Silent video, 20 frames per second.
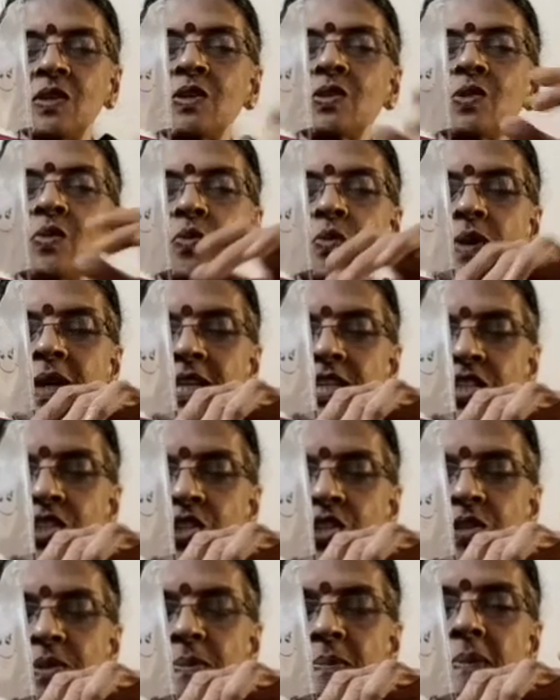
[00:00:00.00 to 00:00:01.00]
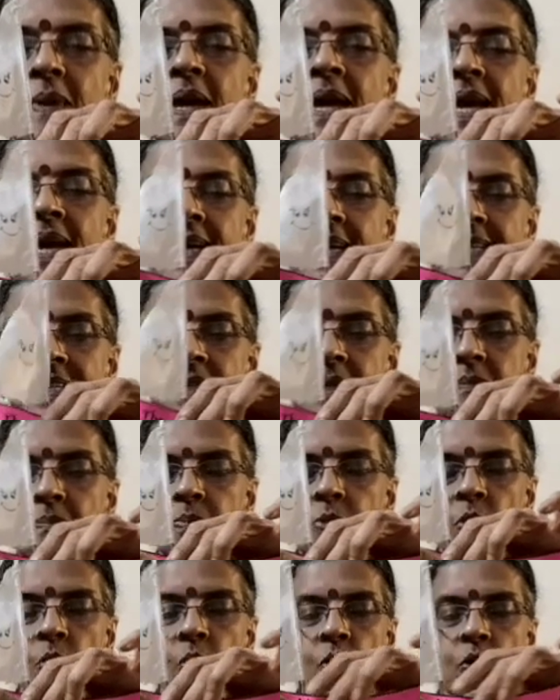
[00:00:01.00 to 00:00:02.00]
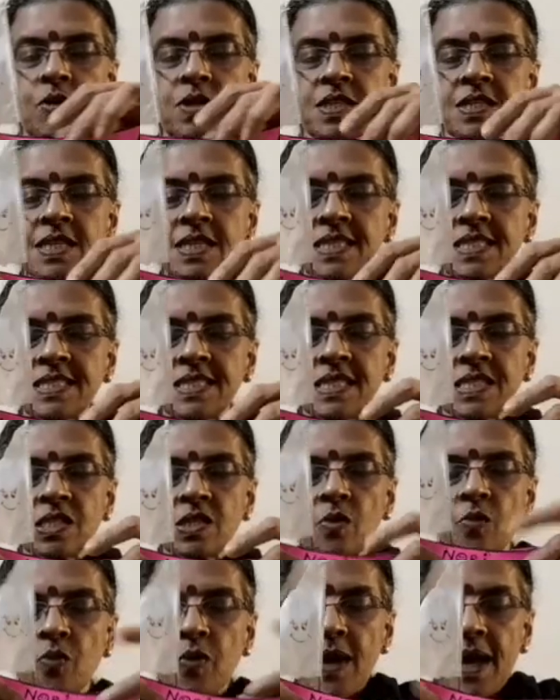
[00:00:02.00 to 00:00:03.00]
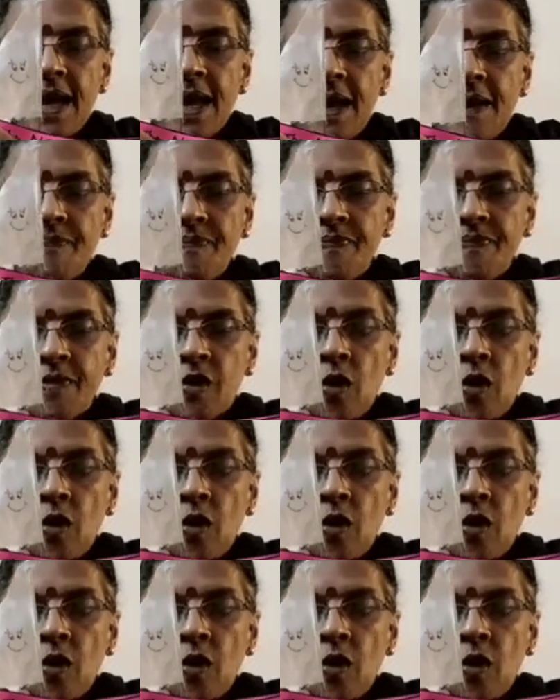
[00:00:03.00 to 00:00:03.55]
So we should make the boat in such a way.